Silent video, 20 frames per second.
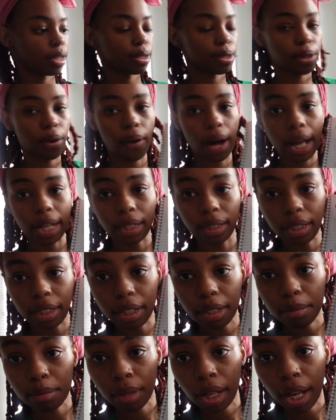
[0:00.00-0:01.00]
So I
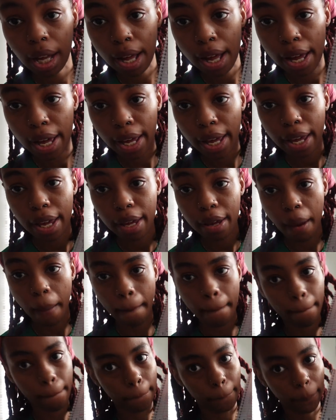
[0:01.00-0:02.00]
did my
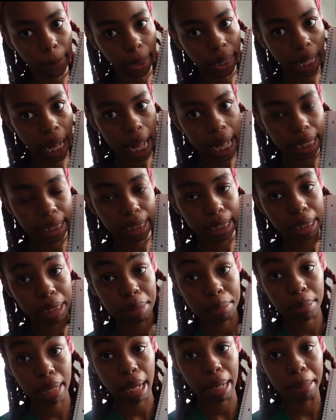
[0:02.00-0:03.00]
I did
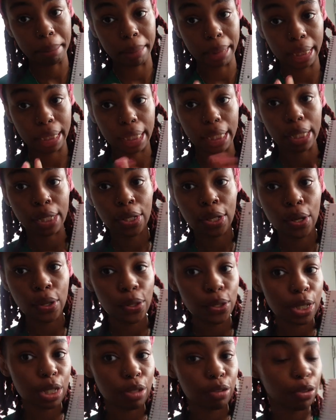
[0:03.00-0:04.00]
my monthly
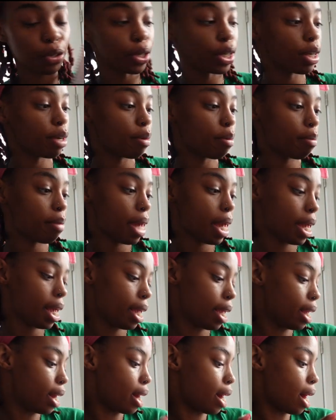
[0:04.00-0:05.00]
goals for
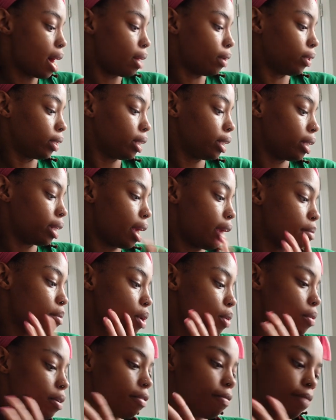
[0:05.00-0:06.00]
May. I only came up
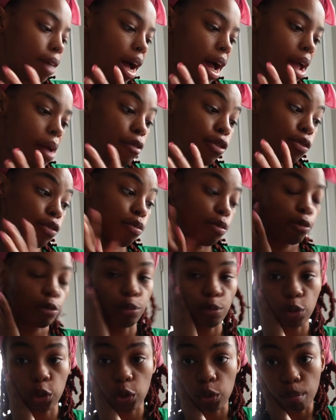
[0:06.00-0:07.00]
with five
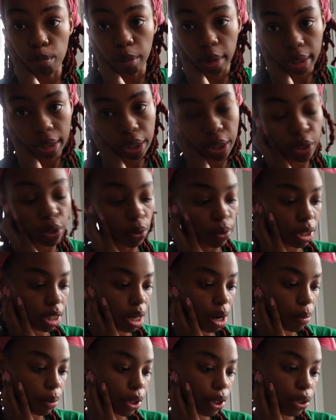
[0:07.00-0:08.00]
monthly goals that
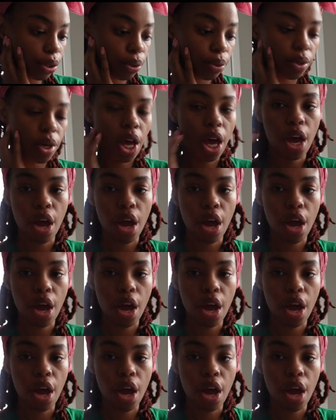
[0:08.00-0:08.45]
I want to do.